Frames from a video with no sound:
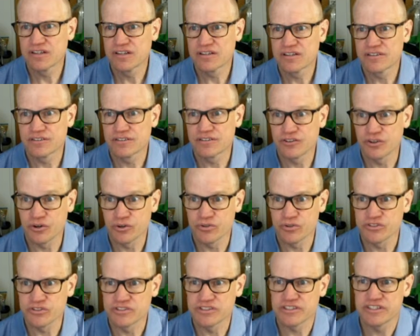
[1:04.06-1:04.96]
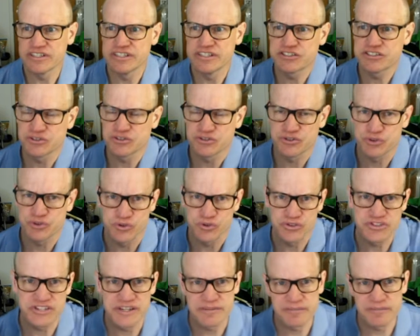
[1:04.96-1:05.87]
those initial truth
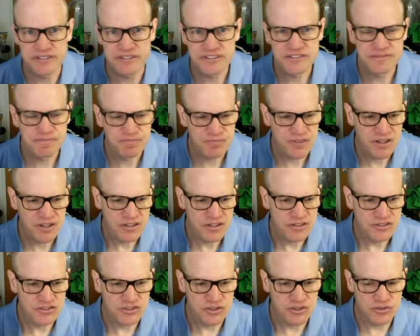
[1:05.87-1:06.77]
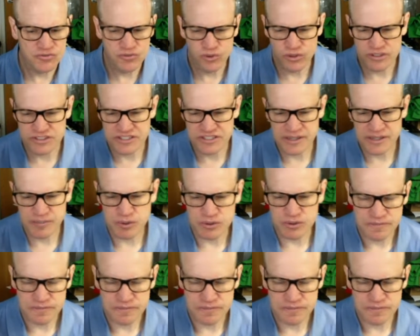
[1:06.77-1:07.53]
statements. So for example,